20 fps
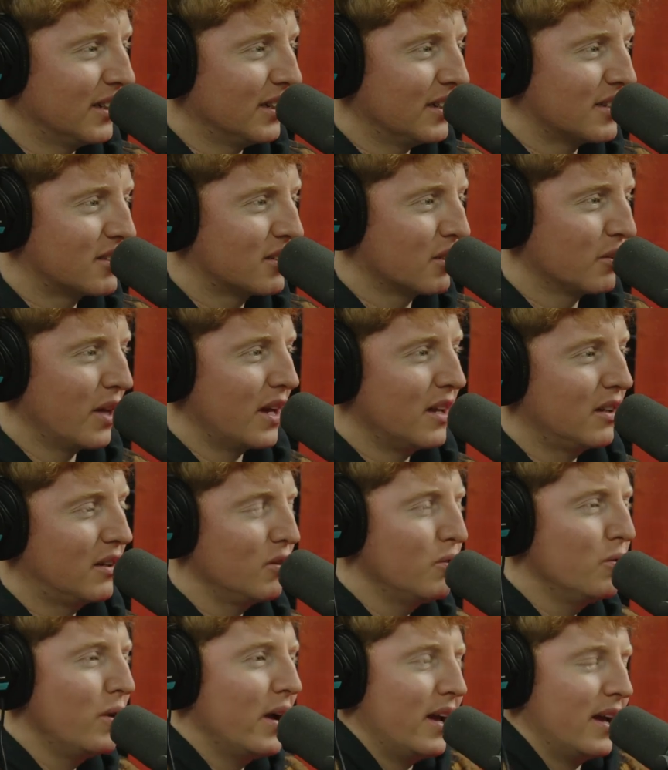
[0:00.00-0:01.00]
so they
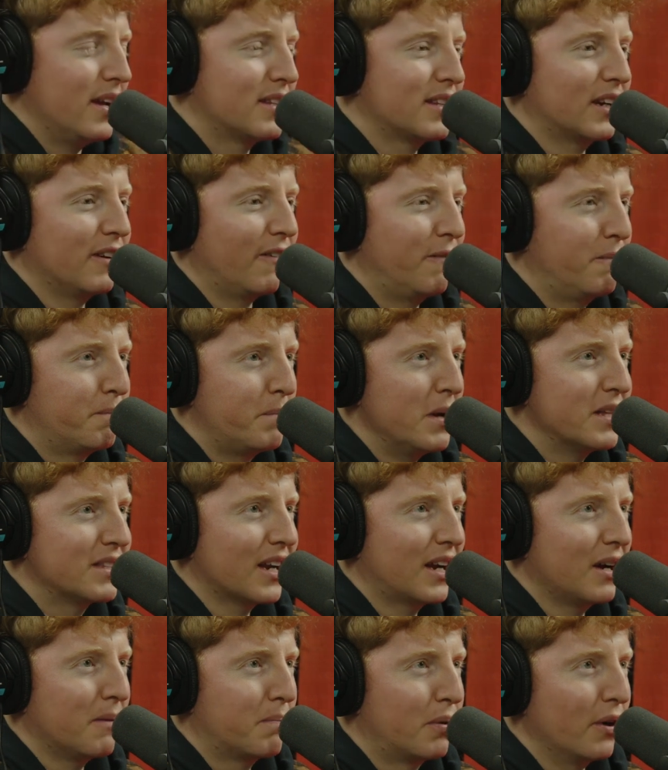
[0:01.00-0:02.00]
do it. It's
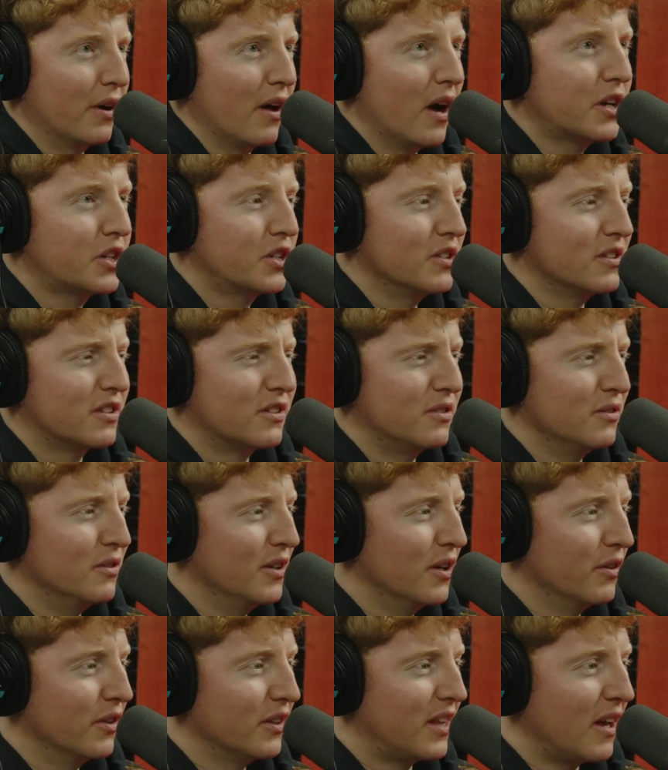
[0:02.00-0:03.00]
like a production
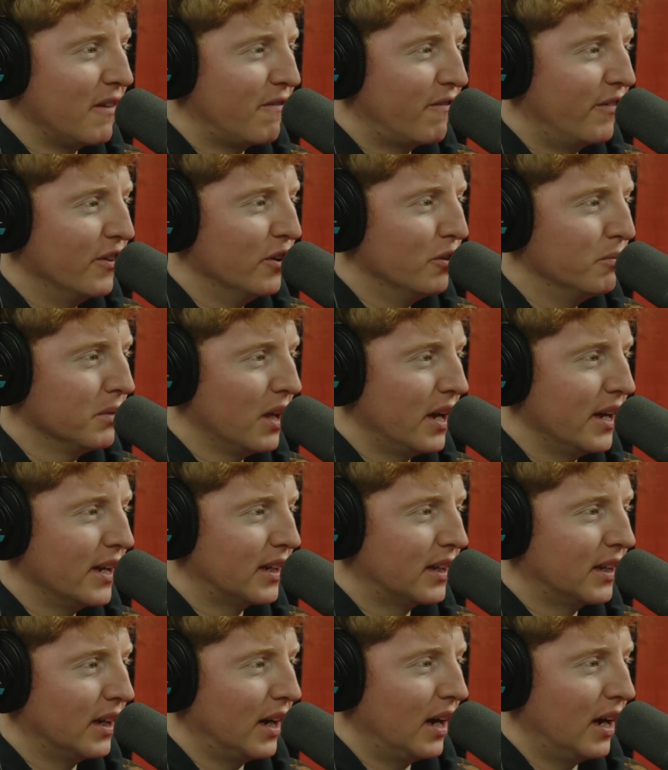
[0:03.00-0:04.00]
studio that they film
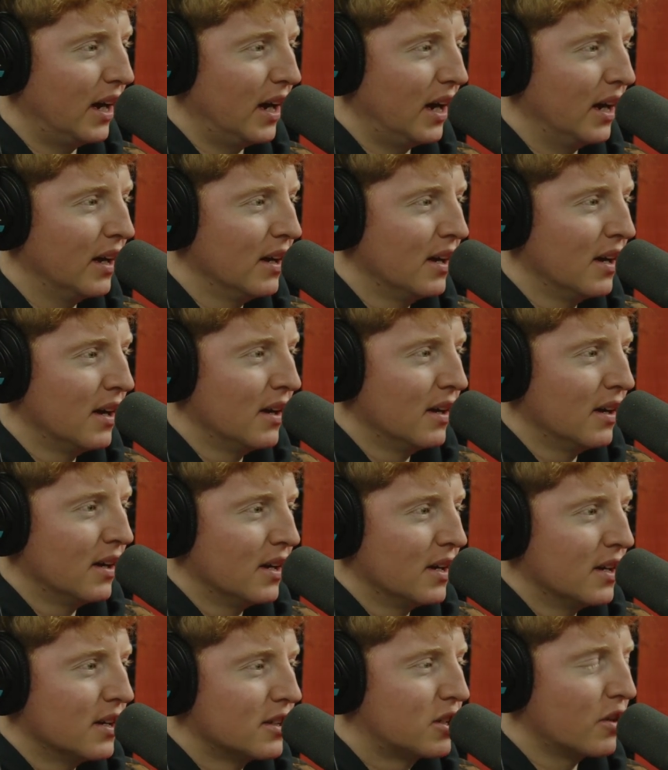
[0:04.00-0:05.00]
like.
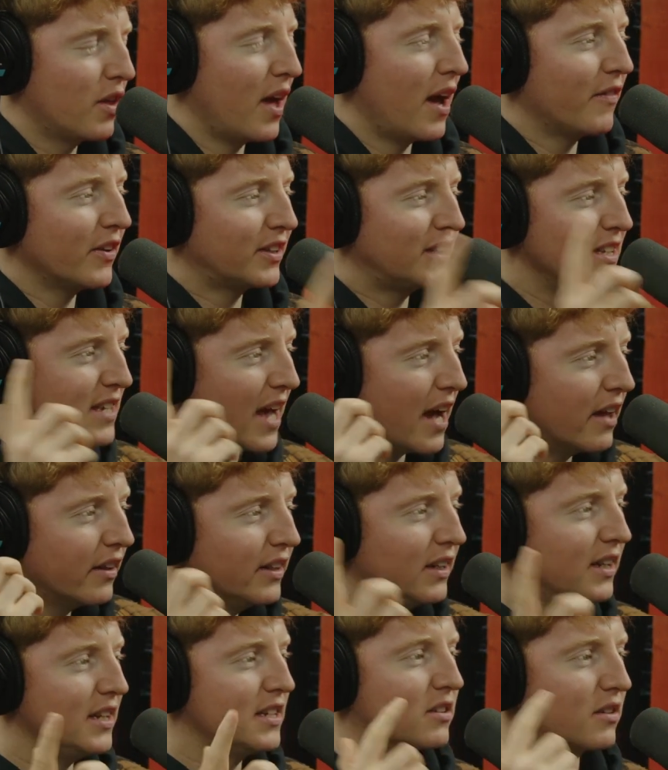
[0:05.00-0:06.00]
So they have like these
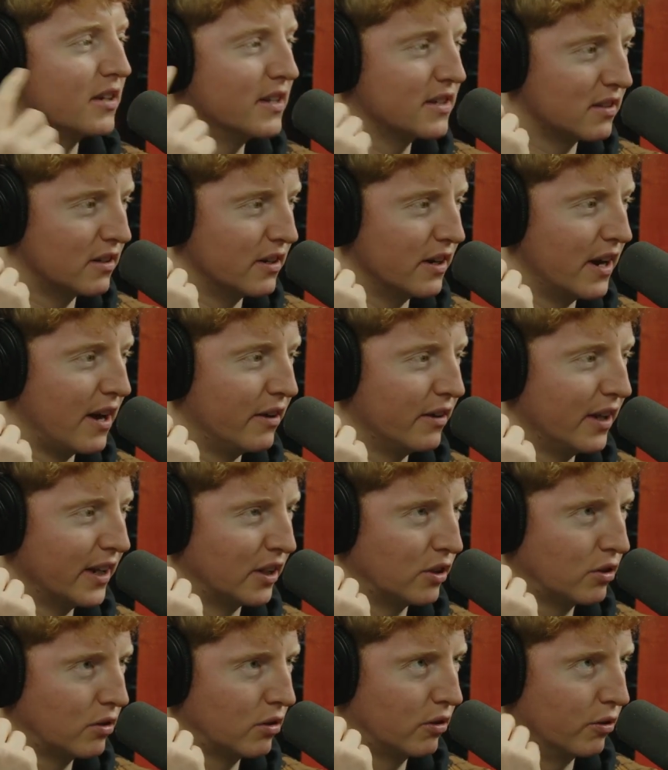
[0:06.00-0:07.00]
LED screens that are now like
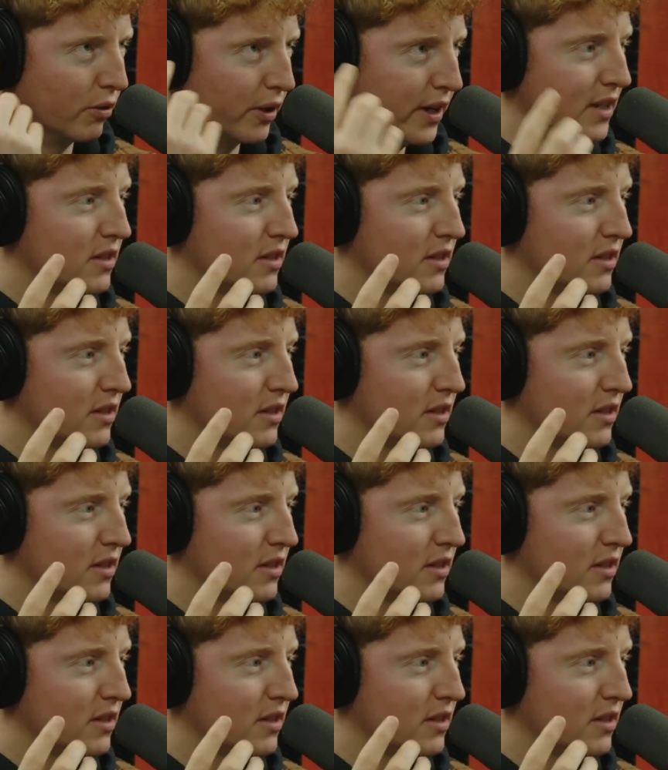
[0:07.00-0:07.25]
green